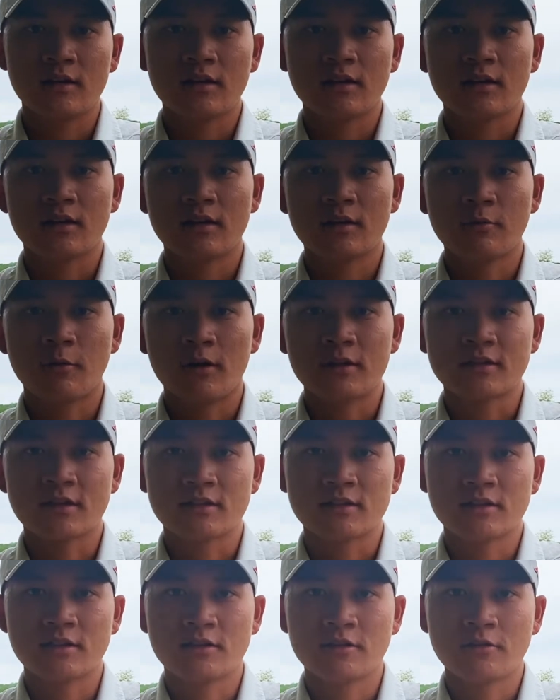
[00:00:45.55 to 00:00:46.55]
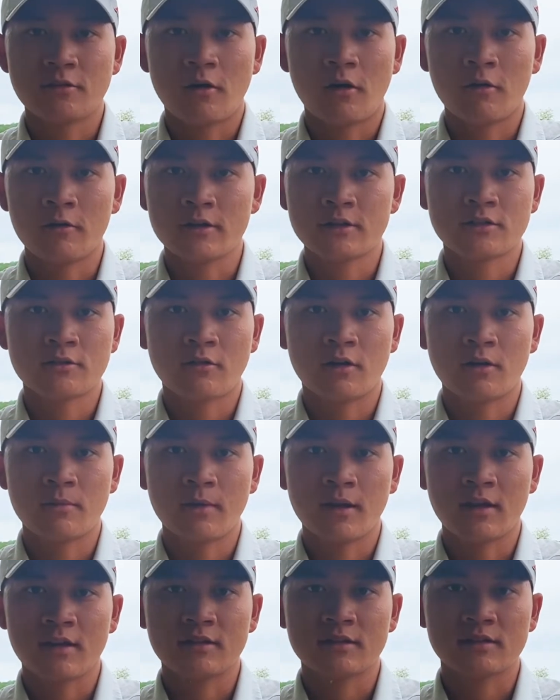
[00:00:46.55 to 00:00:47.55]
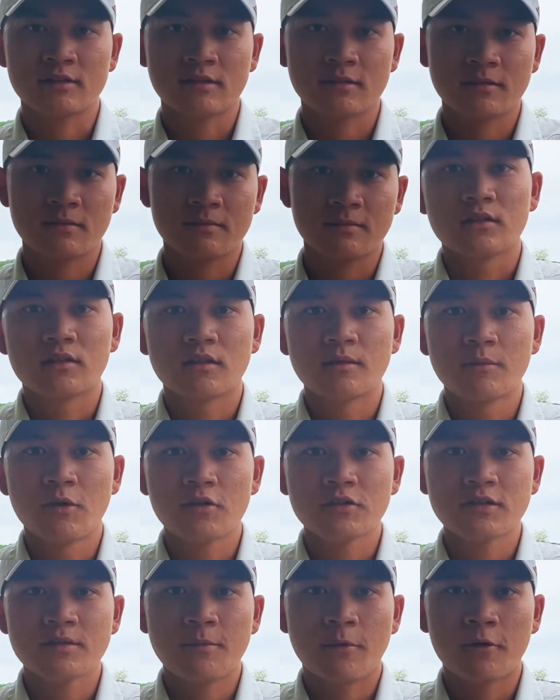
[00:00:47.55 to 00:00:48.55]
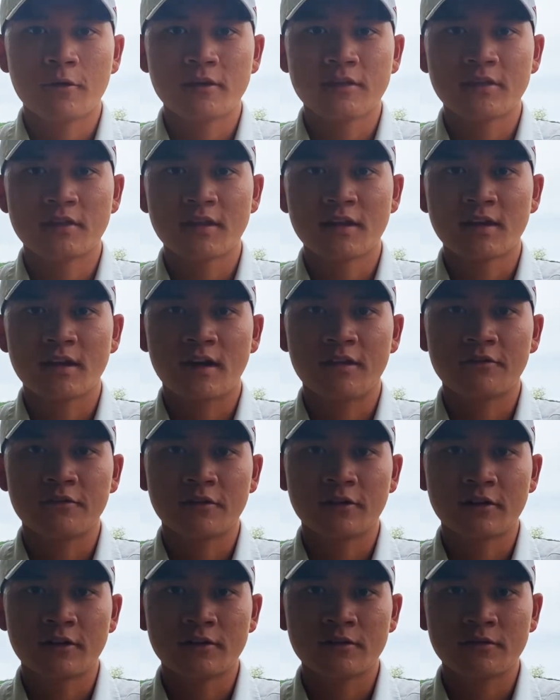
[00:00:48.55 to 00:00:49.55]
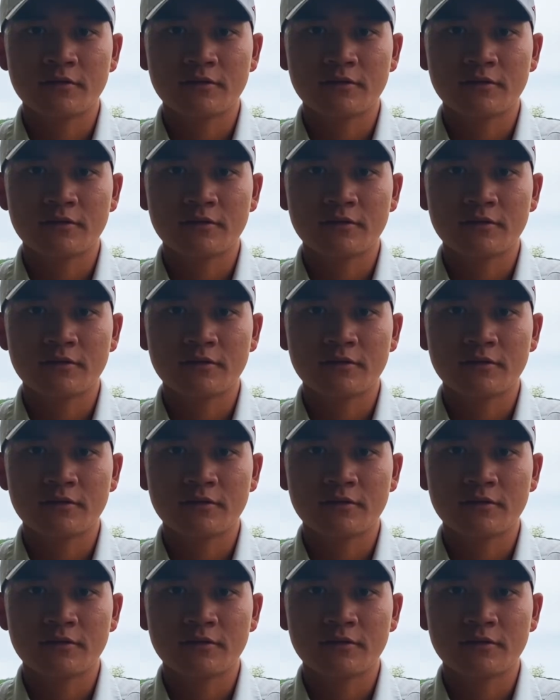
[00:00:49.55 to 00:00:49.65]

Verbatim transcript: he wants us to do always do our best. The most important thing I've learned